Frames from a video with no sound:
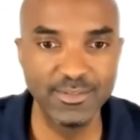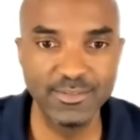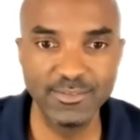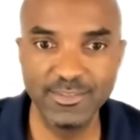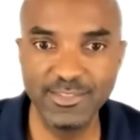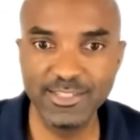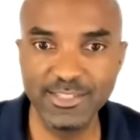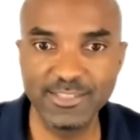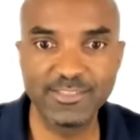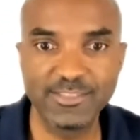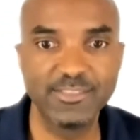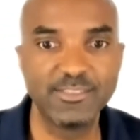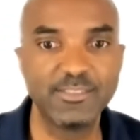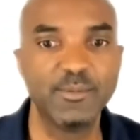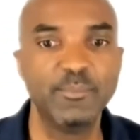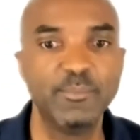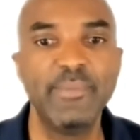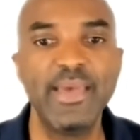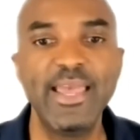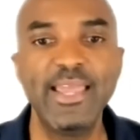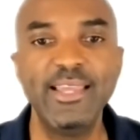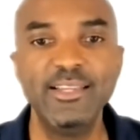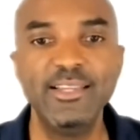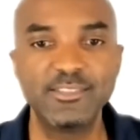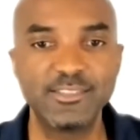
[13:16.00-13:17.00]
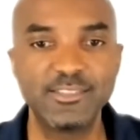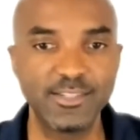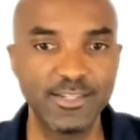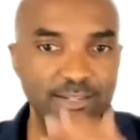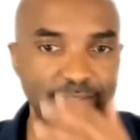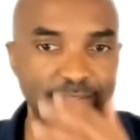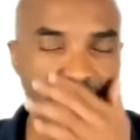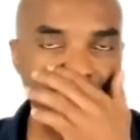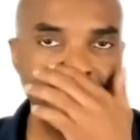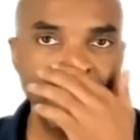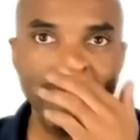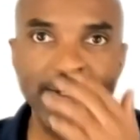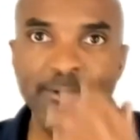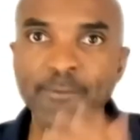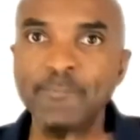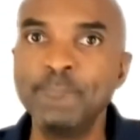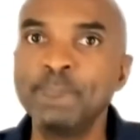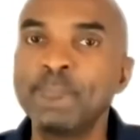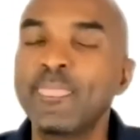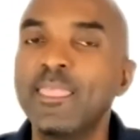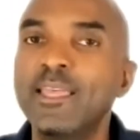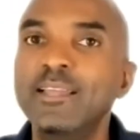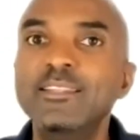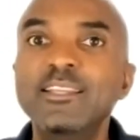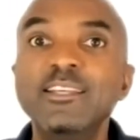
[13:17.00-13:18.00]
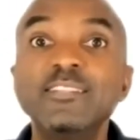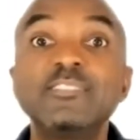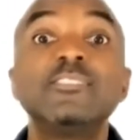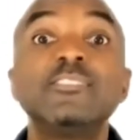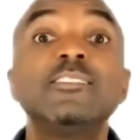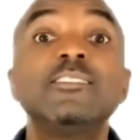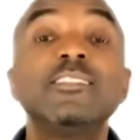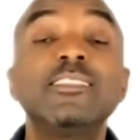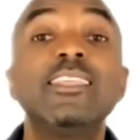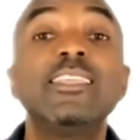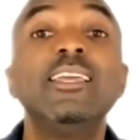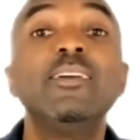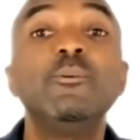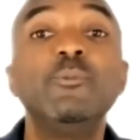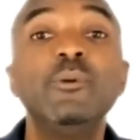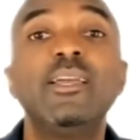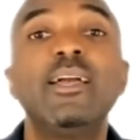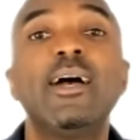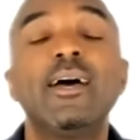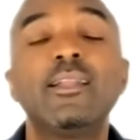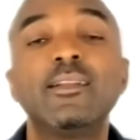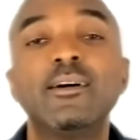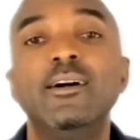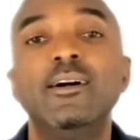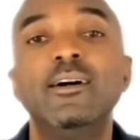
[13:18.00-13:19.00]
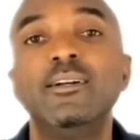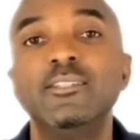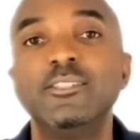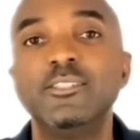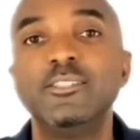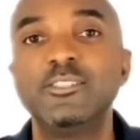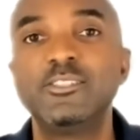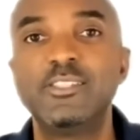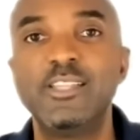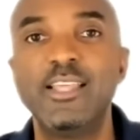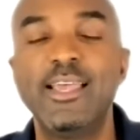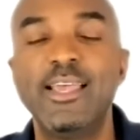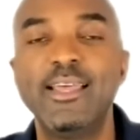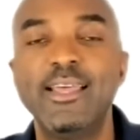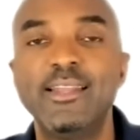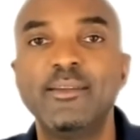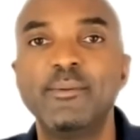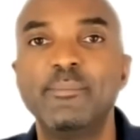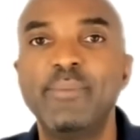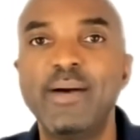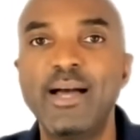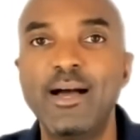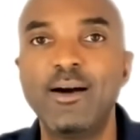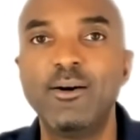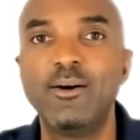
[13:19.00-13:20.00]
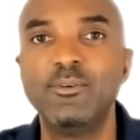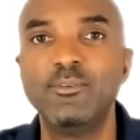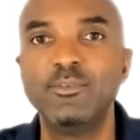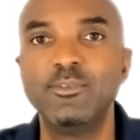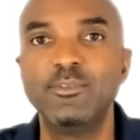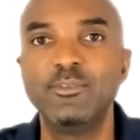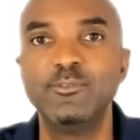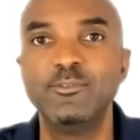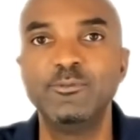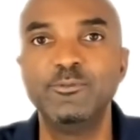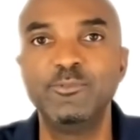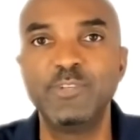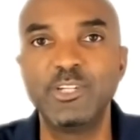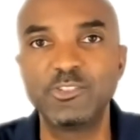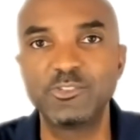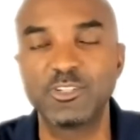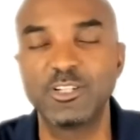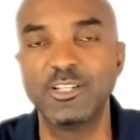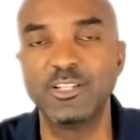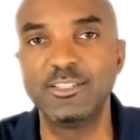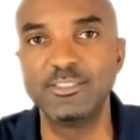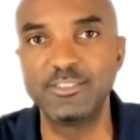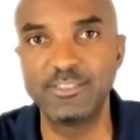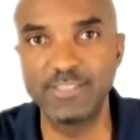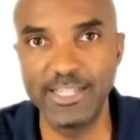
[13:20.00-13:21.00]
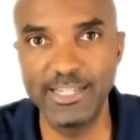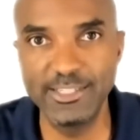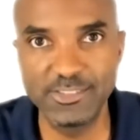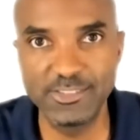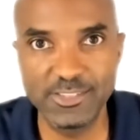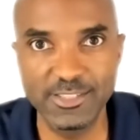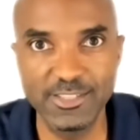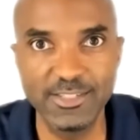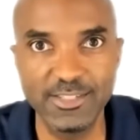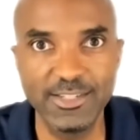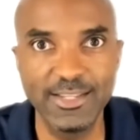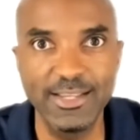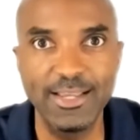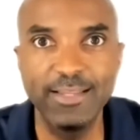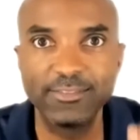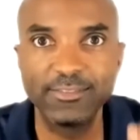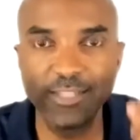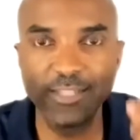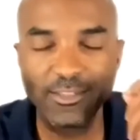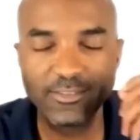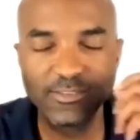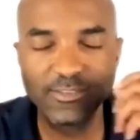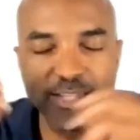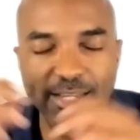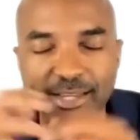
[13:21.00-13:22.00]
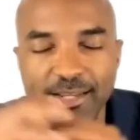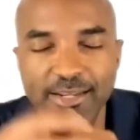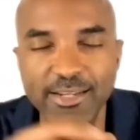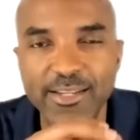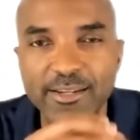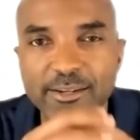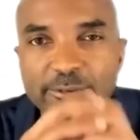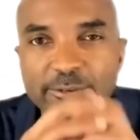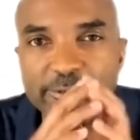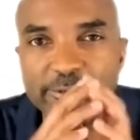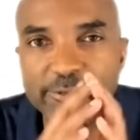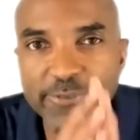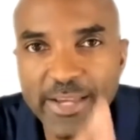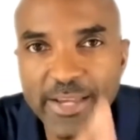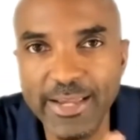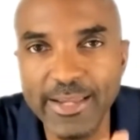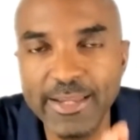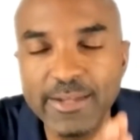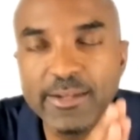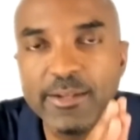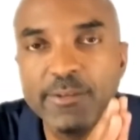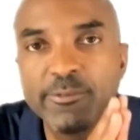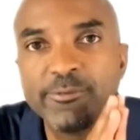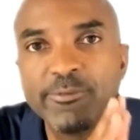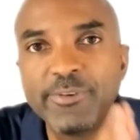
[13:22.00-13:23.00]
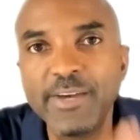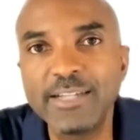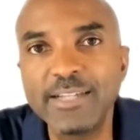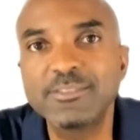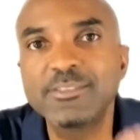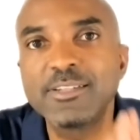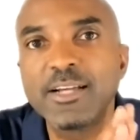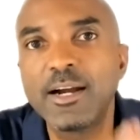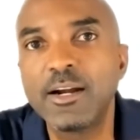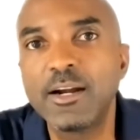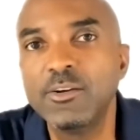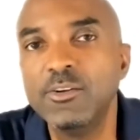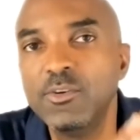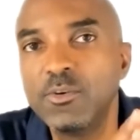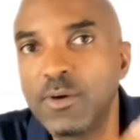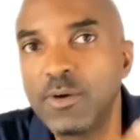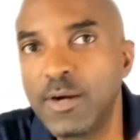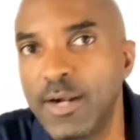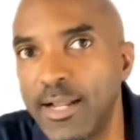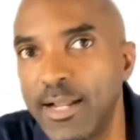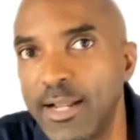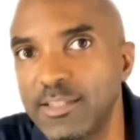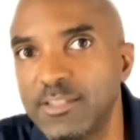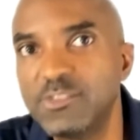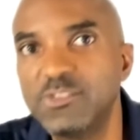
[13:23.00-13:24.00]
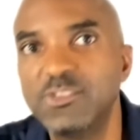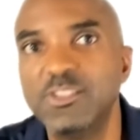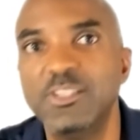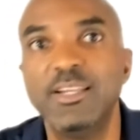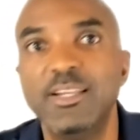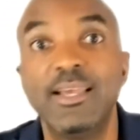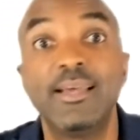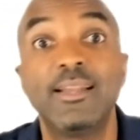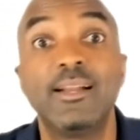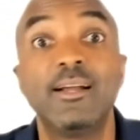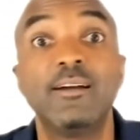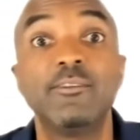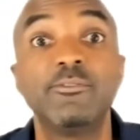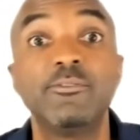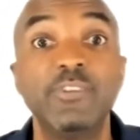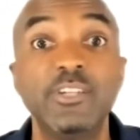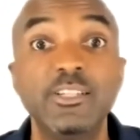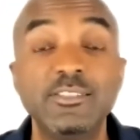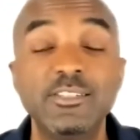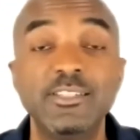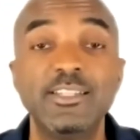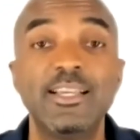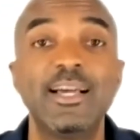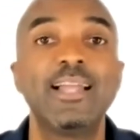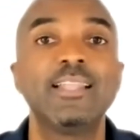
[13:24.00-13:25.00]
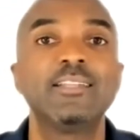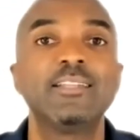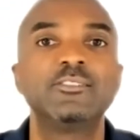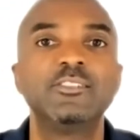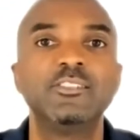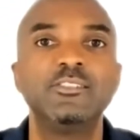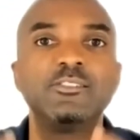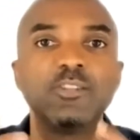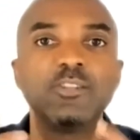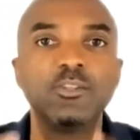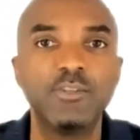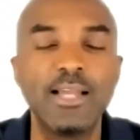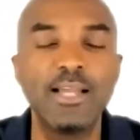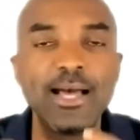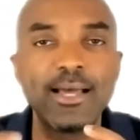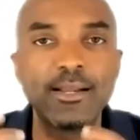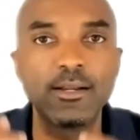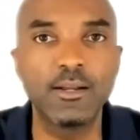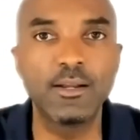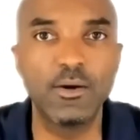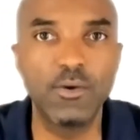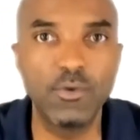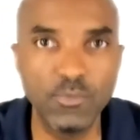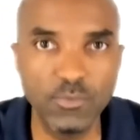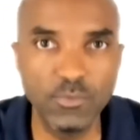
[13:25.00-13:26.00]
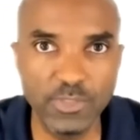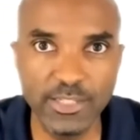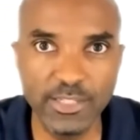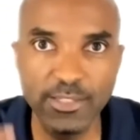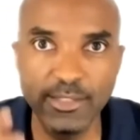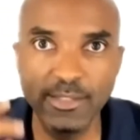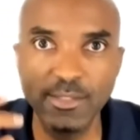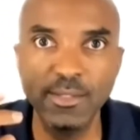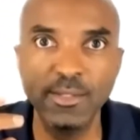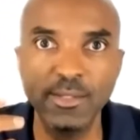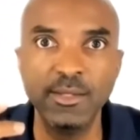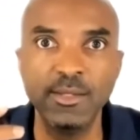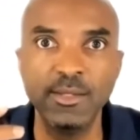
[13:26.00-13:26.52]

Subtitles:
this is amazing. And this is the thing we got to understand about visualization. As I said, it affects our neurology and our physiology. So not only